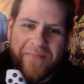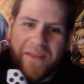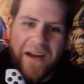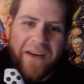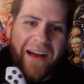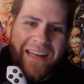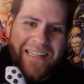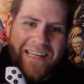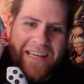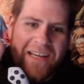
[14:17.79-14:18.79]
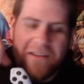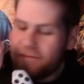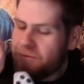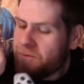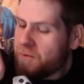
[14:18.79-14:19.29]
their idea
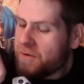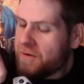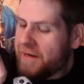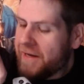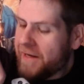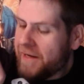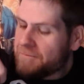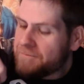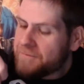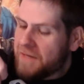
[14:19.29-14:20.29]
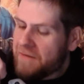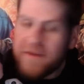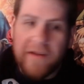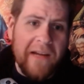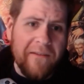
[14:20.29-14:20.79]
for, I
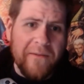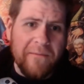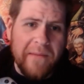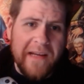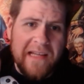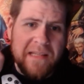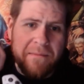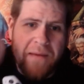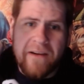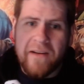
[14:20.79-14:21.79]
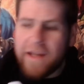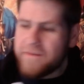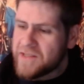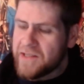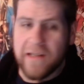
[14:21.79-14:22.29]
feel like, because the battery life
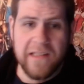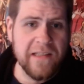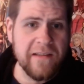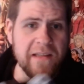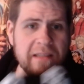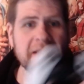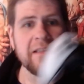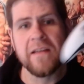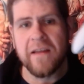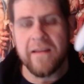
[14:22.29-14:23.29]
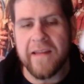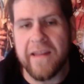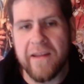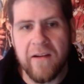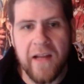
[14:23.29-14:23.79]
sucks in this,
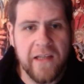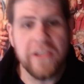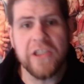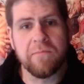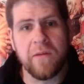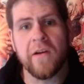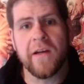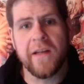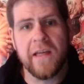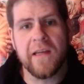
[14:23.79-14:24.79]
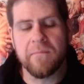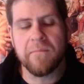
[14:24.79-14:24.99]
they're like, oh, just plug it in.